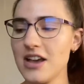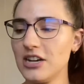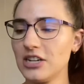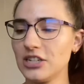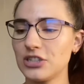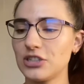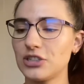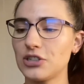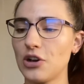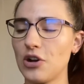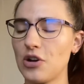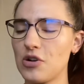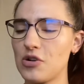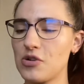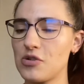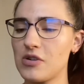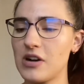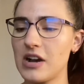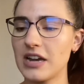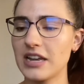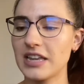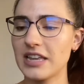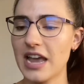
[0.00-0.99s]

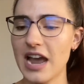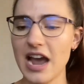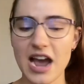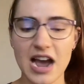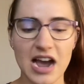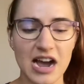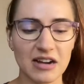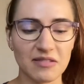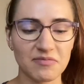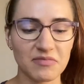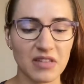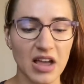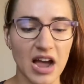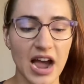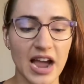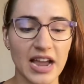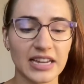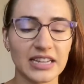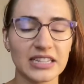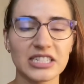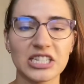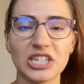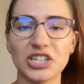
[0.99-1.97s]
So yeah,
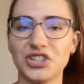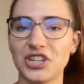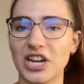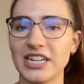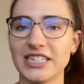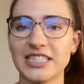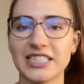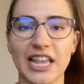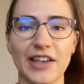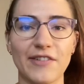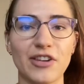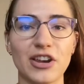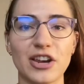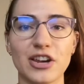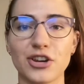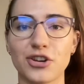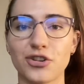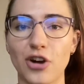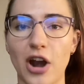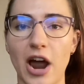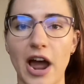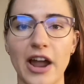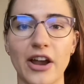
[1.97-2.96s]
I suggest giving it a
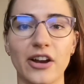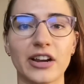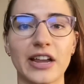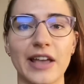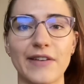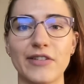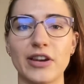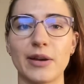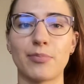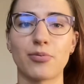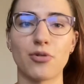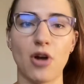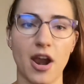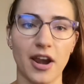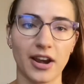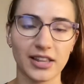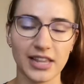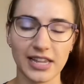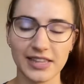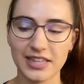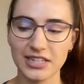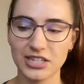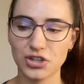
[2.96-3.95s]
try or giving a product
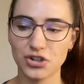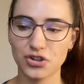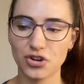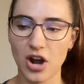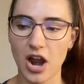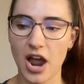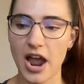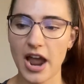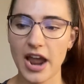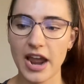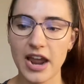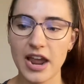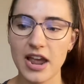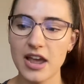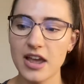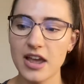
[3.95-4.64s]
like this a try,